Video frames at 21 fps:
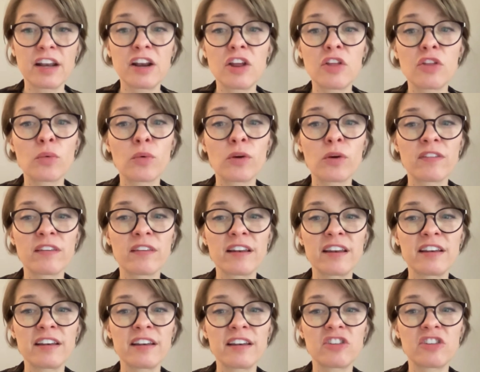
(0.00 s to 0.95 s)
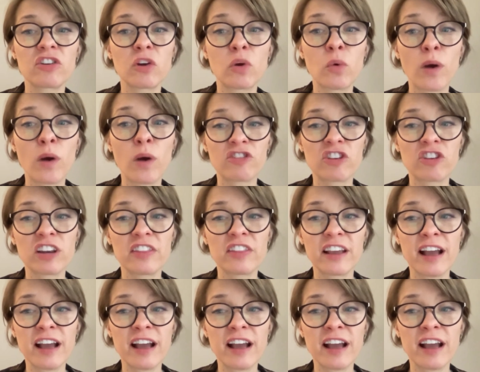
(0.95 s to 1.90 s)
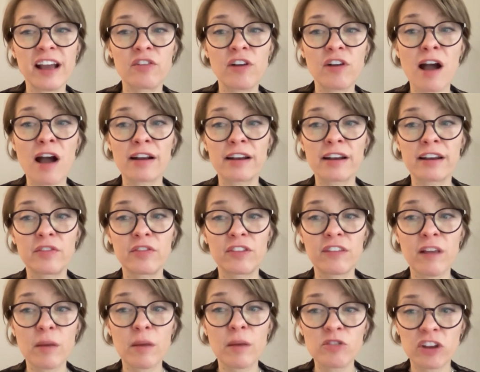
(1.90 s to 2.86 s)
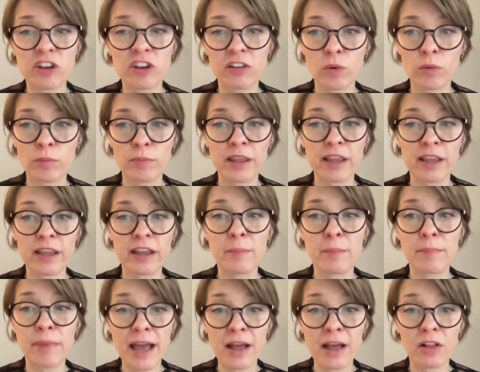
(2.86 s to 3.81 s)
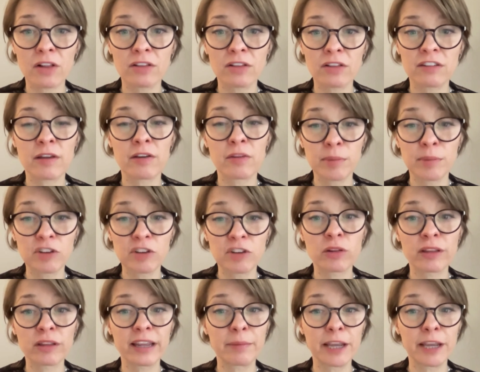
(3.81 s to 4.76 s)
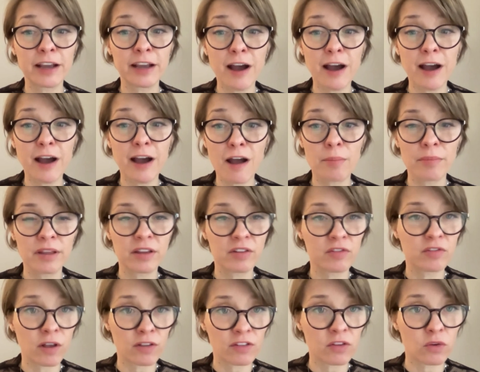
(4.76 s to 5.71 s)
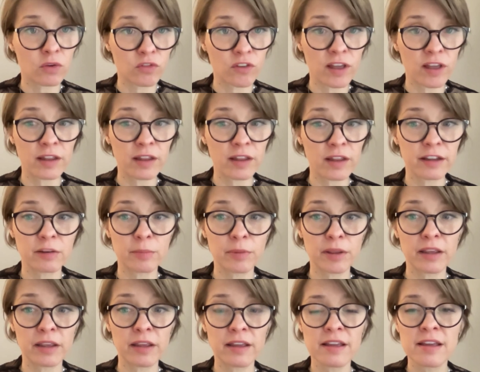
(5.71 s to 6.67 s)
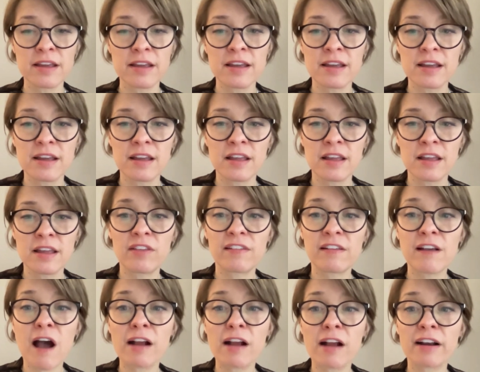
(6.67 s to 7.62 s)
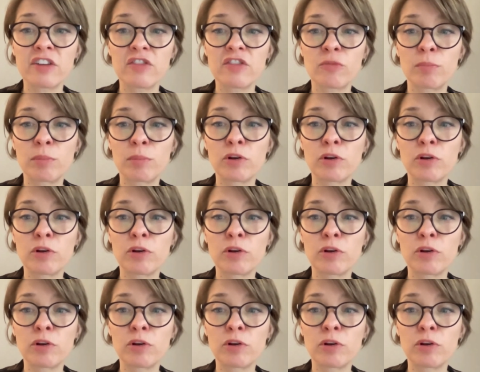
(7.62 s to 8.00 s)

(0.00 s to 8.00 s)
In other words, in addition to questioning the kind of cognitive subjects we're being compelled to habitually become, if also failing to be, these cognitive